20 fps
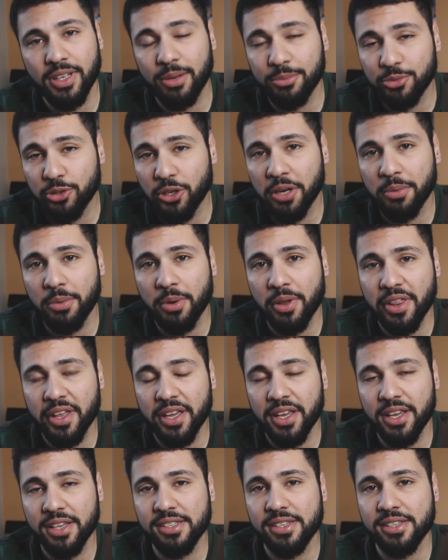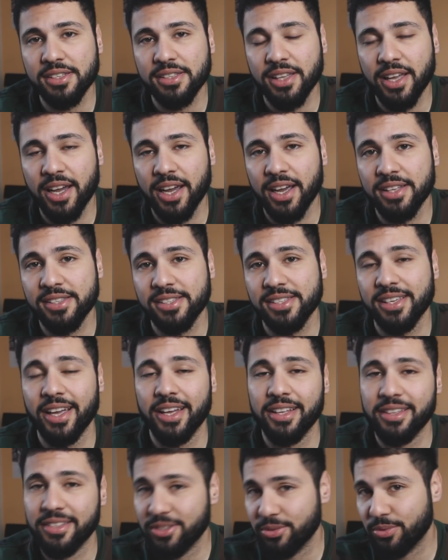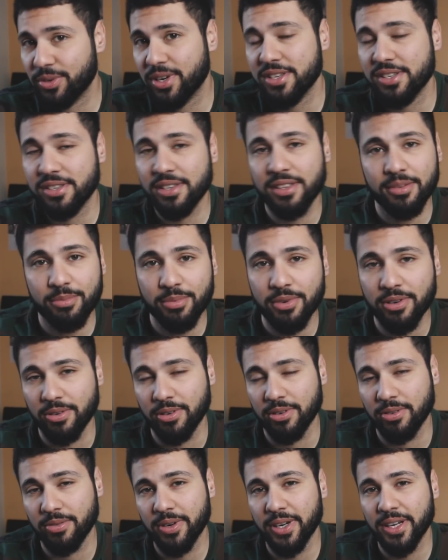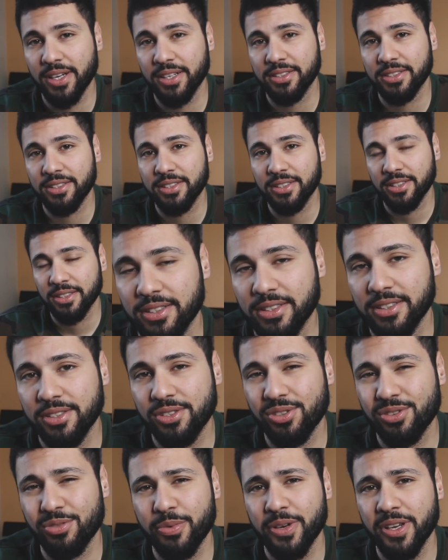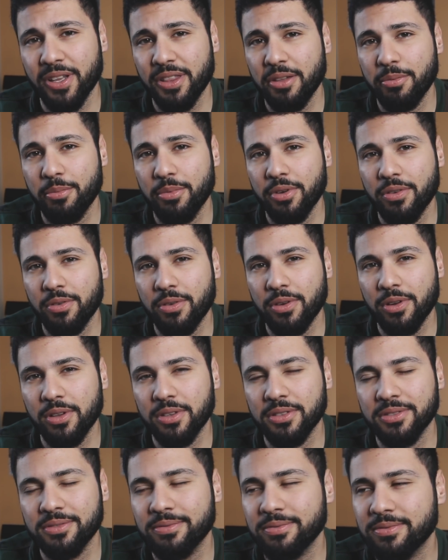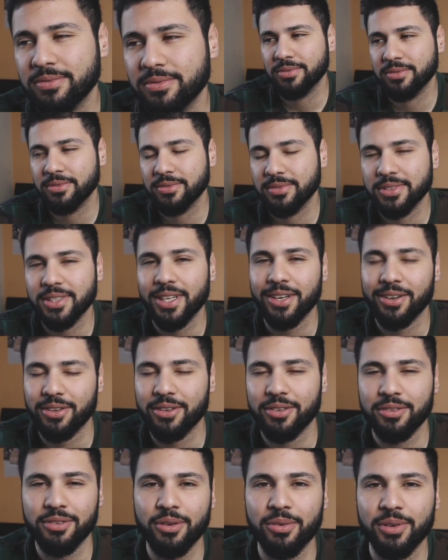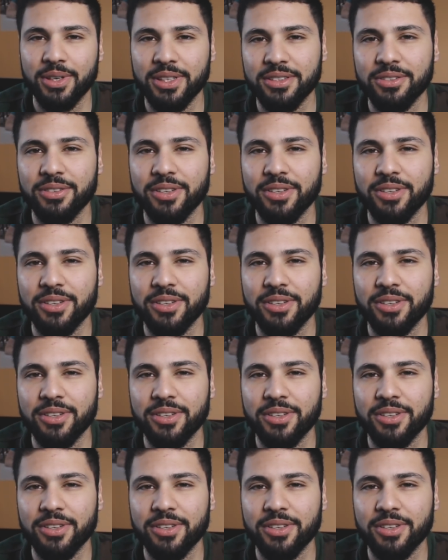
I'm talking about the Yeezy slides, and you want to see the b-roll, right? Should we hit the b-roll? Yeah, you know what?